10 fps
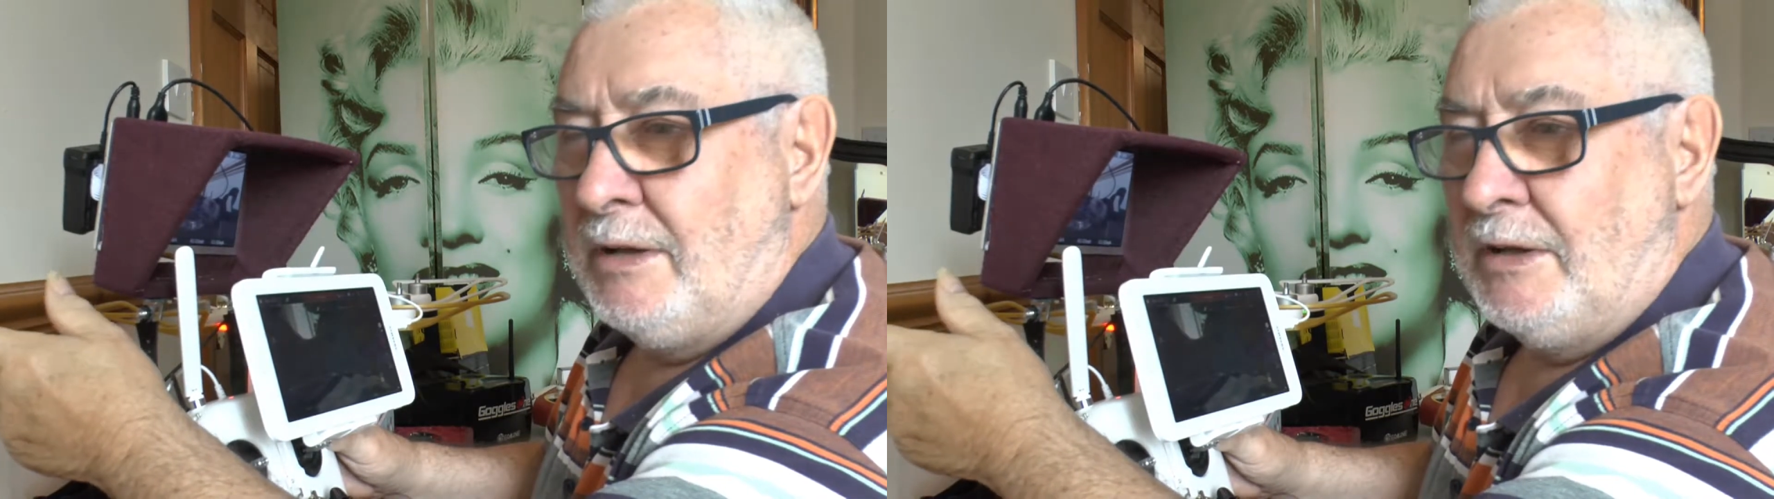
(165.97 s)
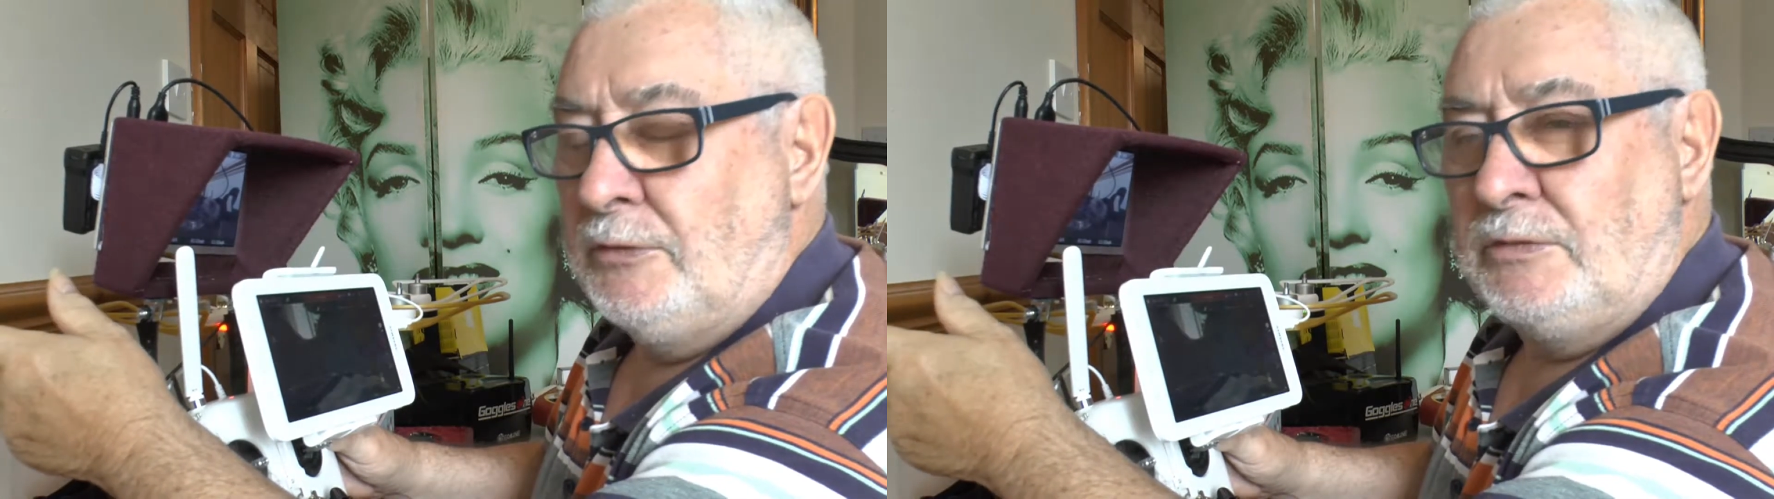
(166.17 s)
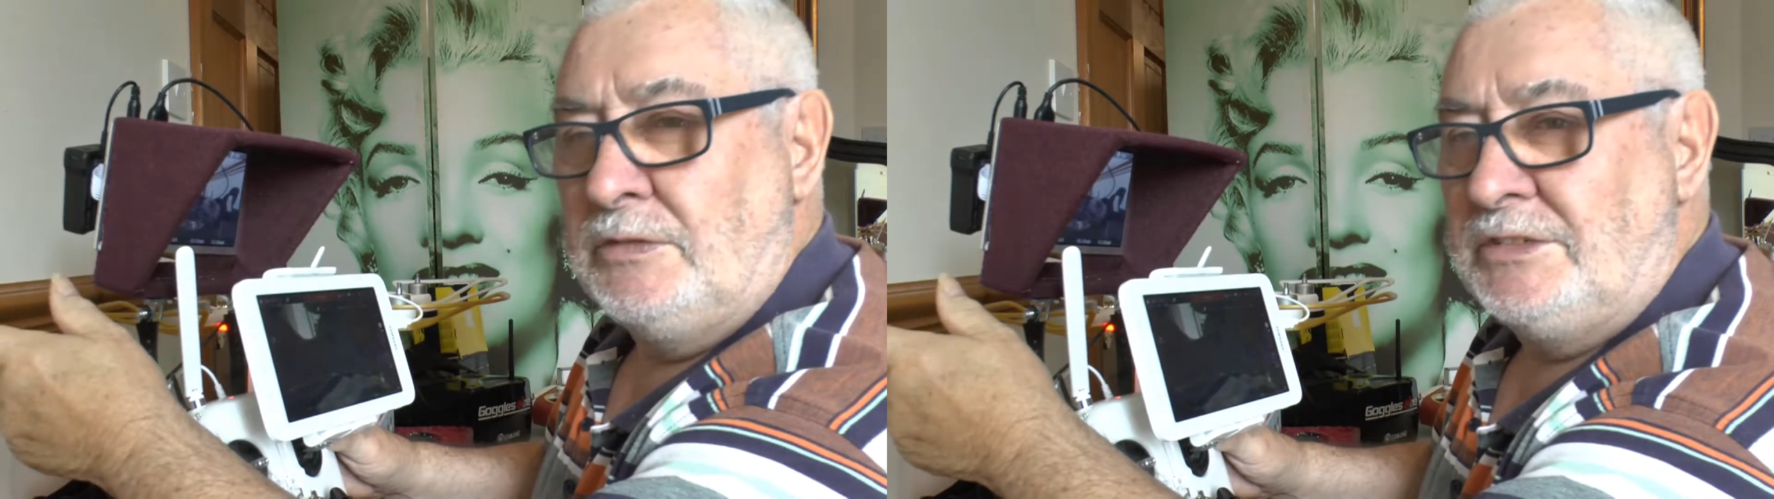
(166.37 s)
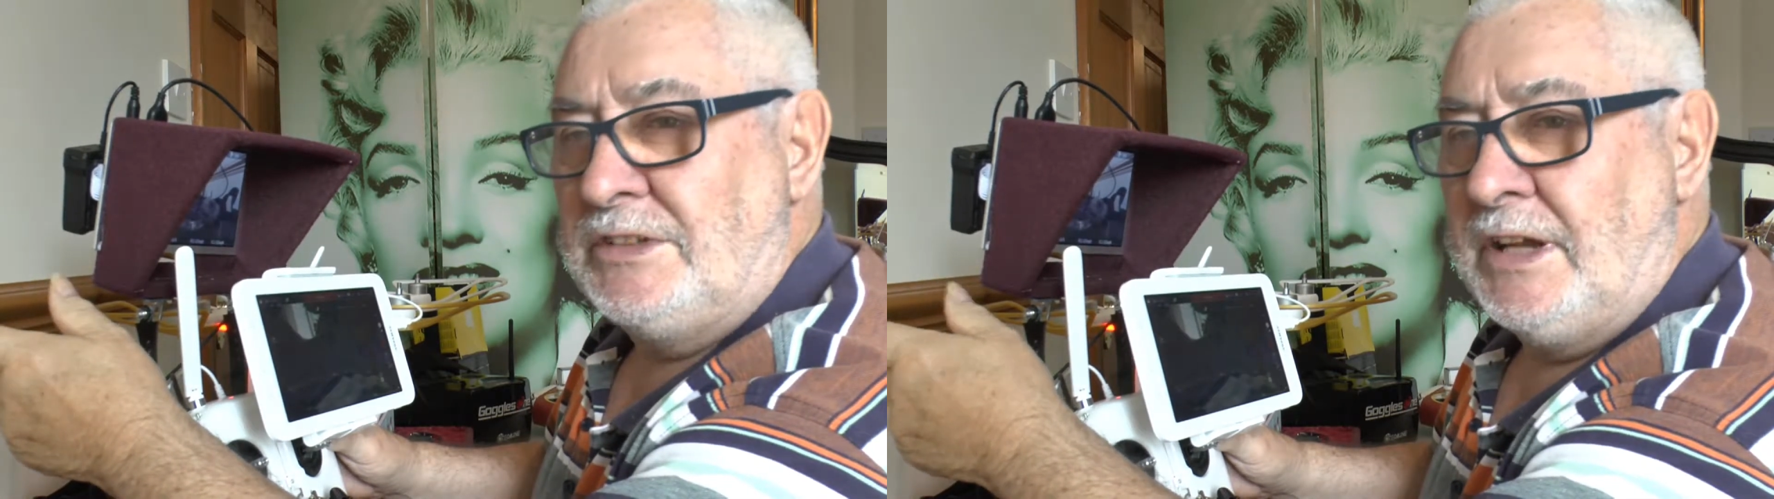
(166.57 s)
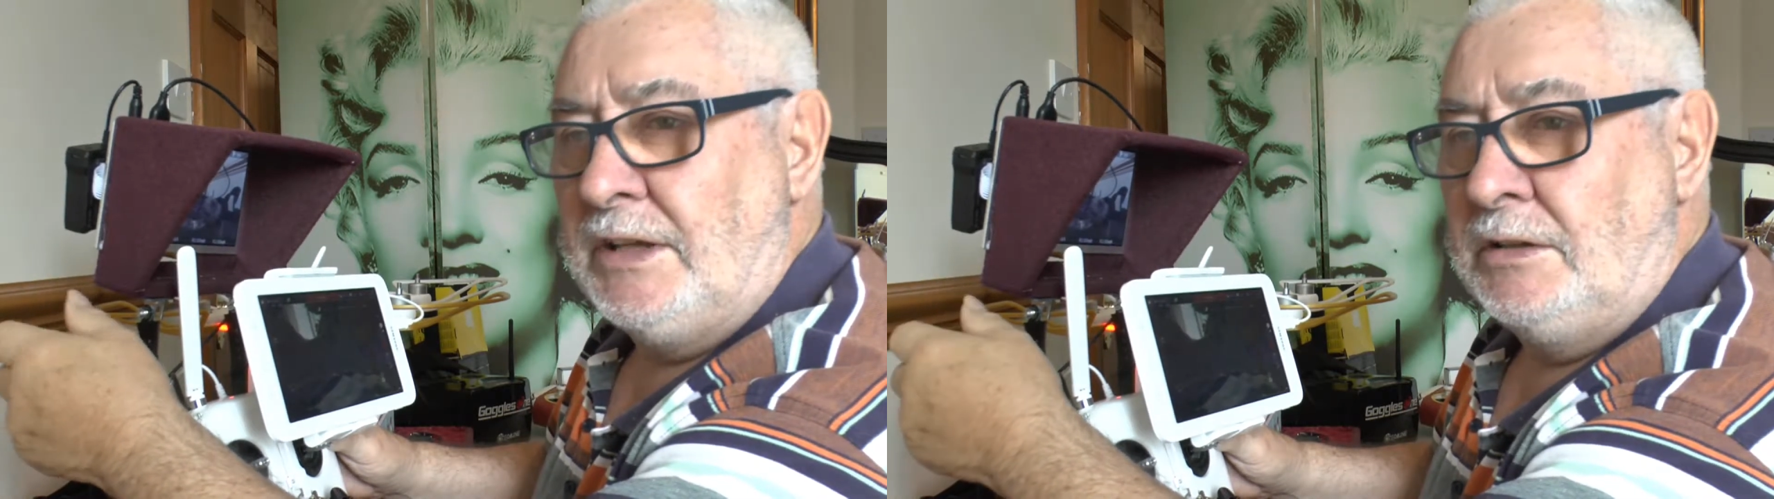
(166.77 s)

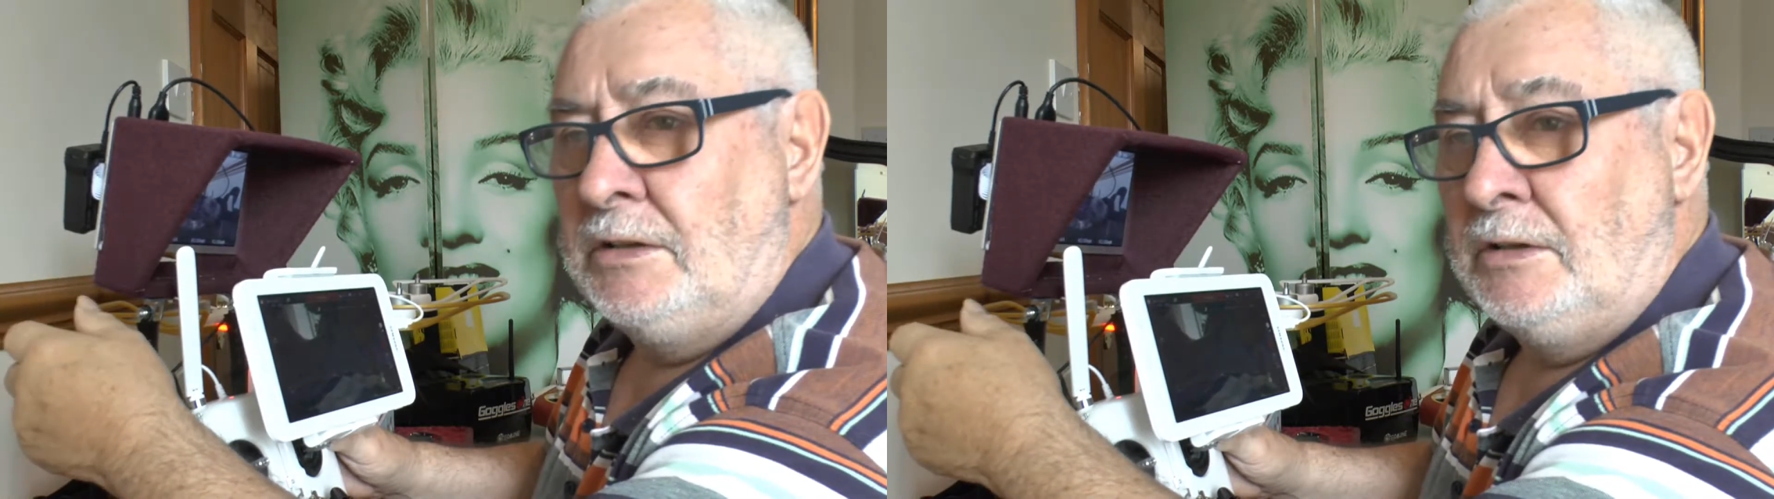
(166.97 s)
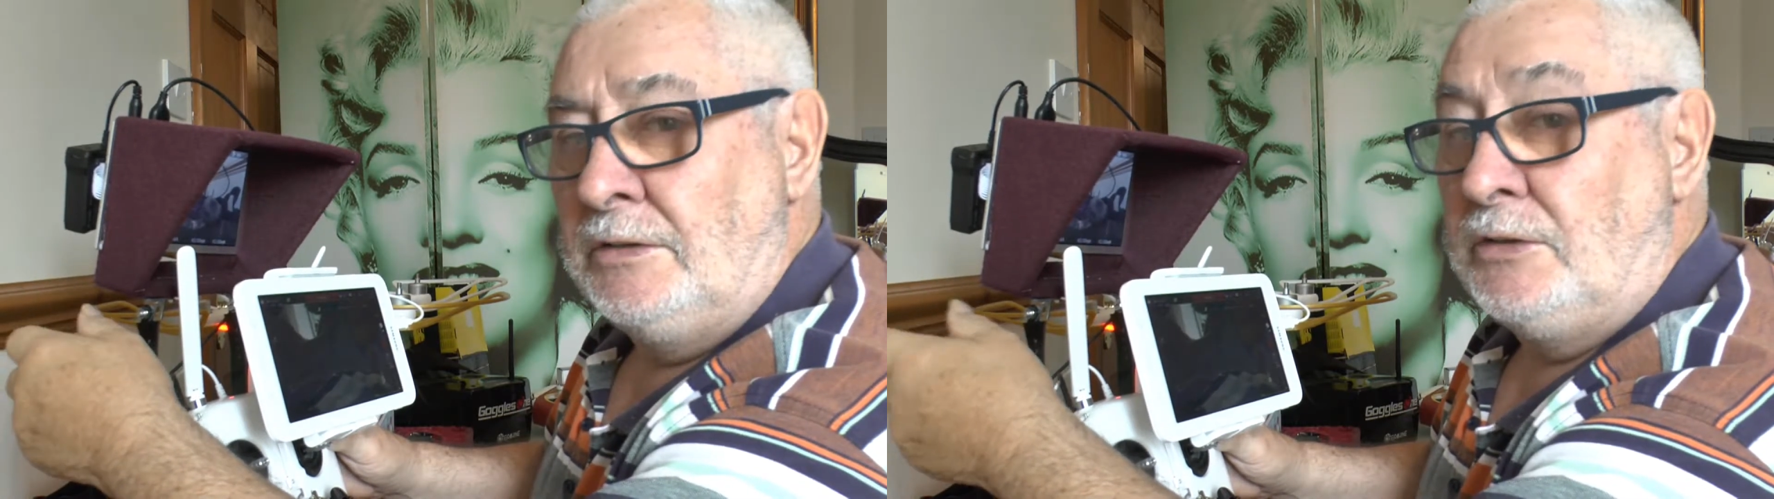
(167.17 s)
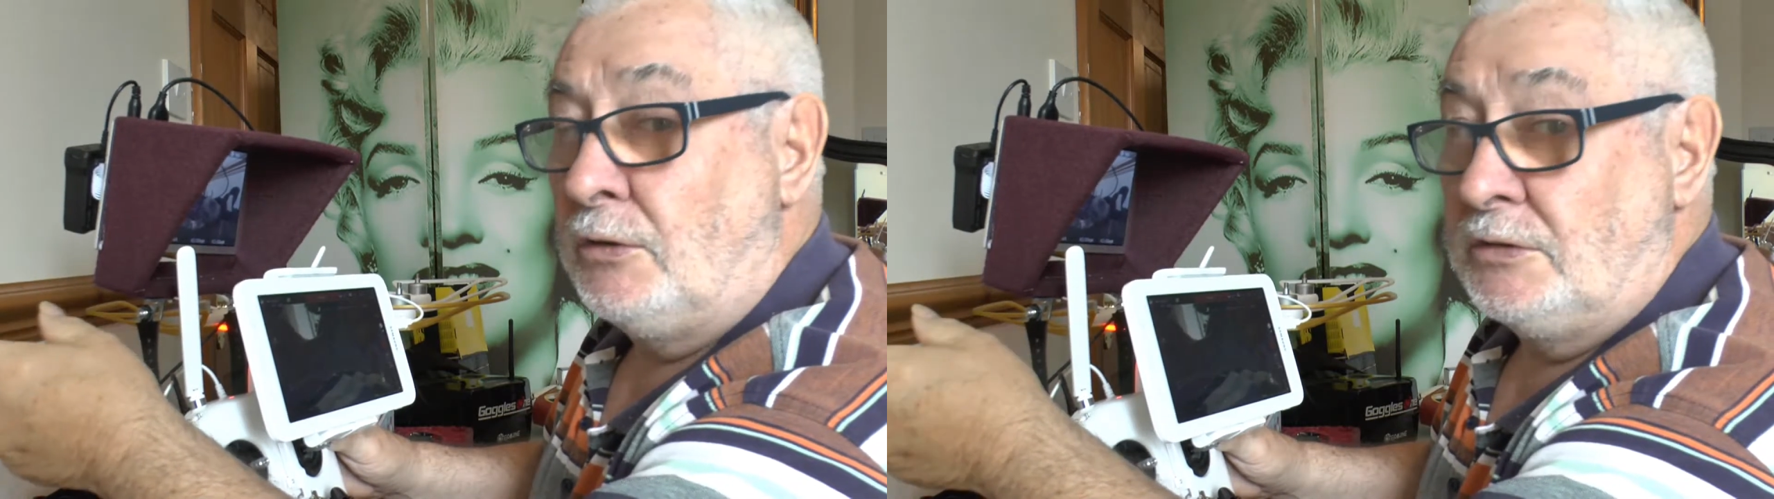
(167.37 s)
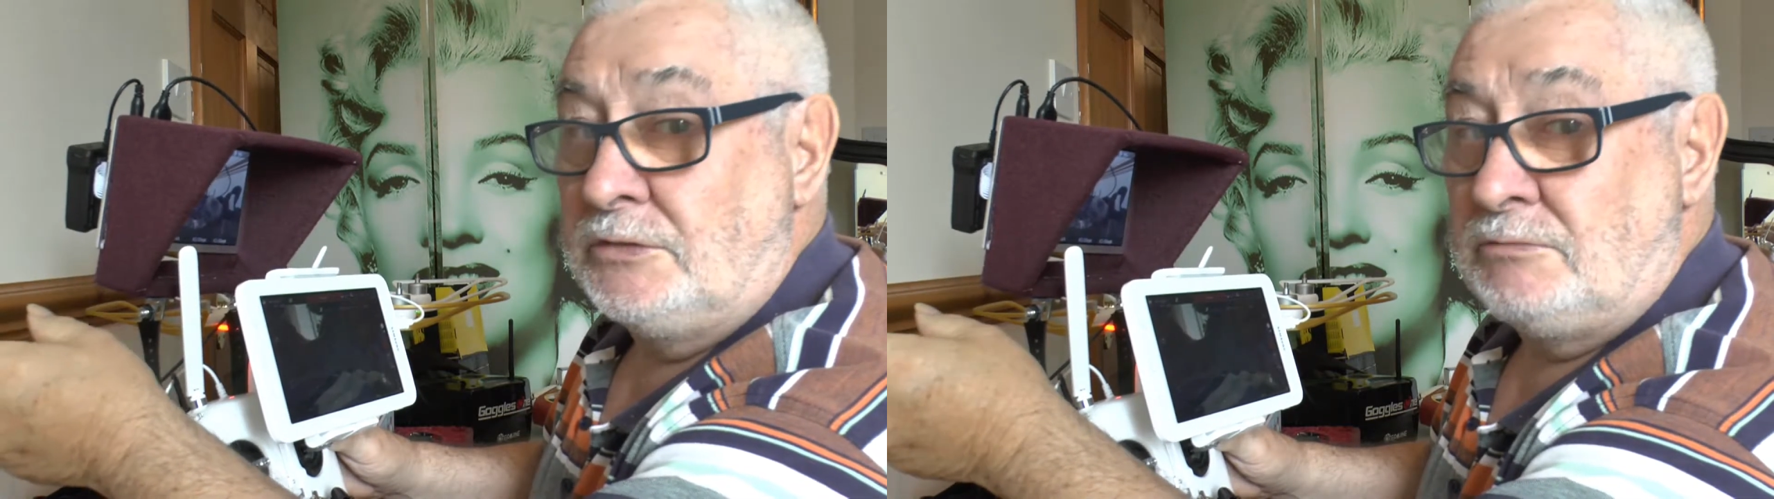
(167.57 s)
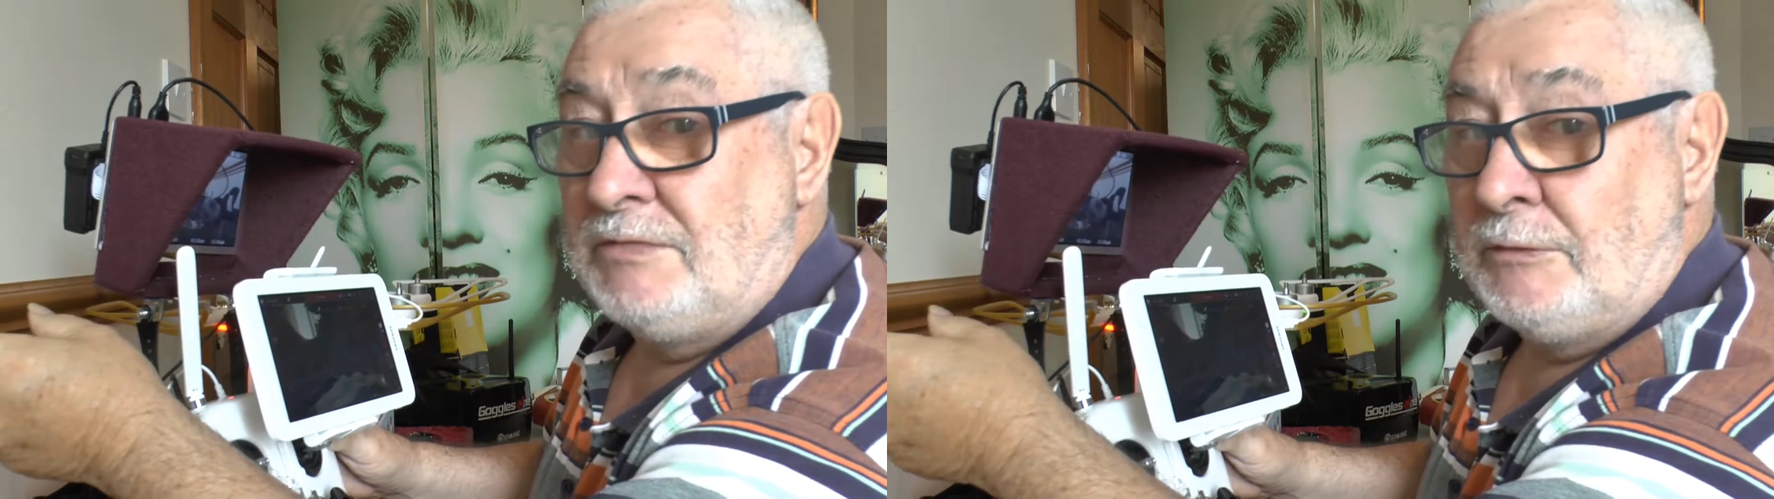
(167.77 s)

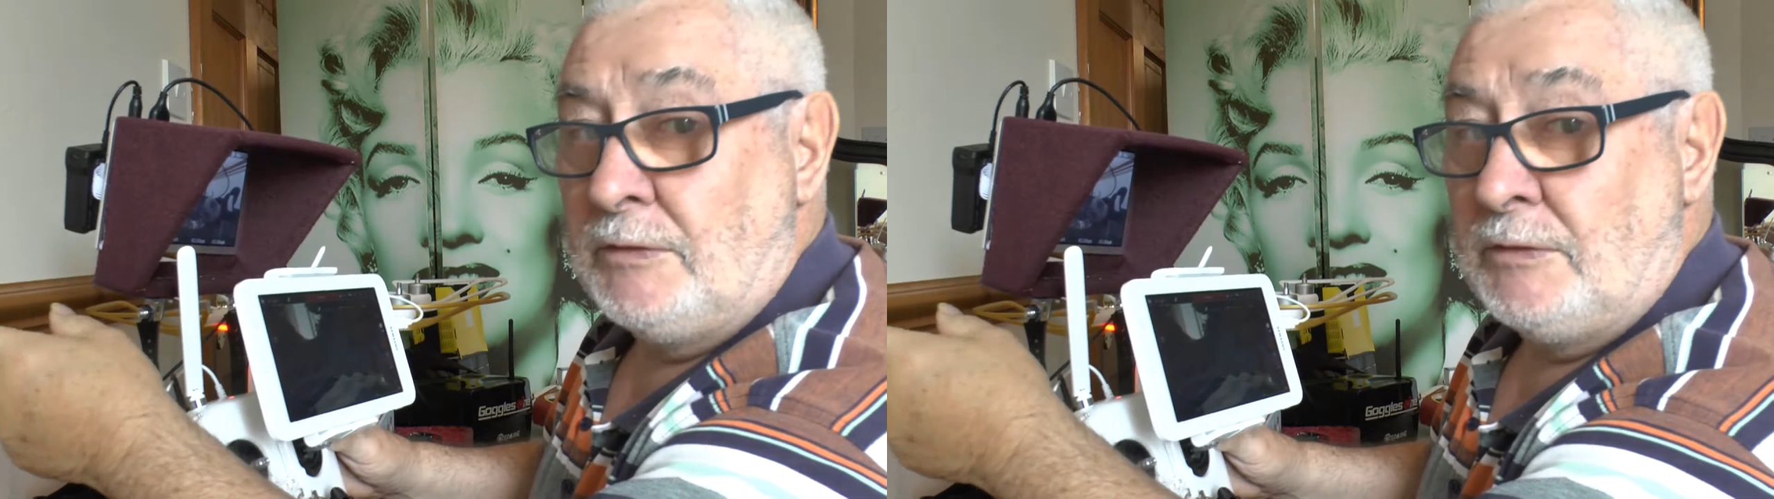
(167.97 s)
$110